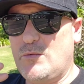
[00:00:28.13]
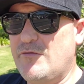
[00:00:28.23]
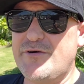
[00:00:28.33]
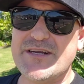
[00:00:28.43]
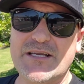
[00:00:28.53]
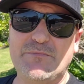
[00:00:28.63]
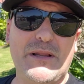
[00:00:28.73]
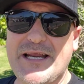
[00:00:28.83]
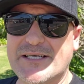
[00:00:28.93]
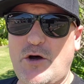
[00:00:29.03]
we've ridden it
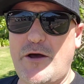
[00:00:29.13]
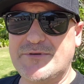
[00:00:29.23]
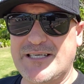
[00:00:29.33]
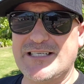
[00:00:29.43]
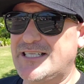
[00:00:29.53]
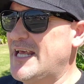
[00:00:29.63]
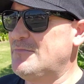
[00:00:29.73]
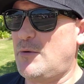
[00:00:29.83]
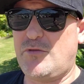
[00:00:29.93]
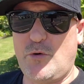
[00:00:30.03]
plenty of times since then,
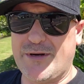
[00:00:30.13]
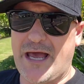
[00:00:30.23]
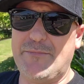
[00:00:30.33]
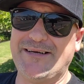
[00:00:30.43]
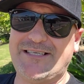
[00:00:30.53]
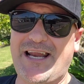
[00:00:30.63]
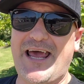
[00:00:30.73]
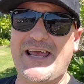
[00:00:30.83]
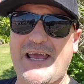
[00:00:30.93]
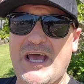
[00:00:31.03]
but we thought we'd come back
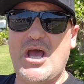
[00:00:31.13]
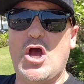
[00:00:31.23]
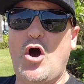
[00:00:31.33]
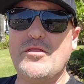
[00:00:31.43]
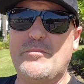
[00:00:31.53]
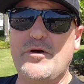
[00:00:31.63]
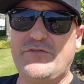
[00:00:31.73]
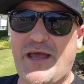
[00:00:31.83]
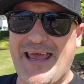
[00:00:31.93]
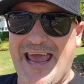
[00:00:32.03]
today on the
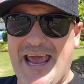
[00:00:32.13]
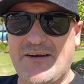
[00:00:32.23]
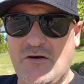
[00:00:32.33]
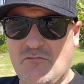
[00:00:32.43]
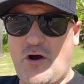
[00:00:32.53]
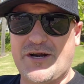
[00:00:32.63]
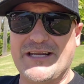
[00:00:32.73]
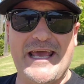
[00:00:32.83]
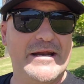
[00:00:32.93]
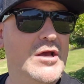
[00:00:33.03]
birthday and ride it
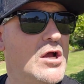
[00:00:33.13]
again.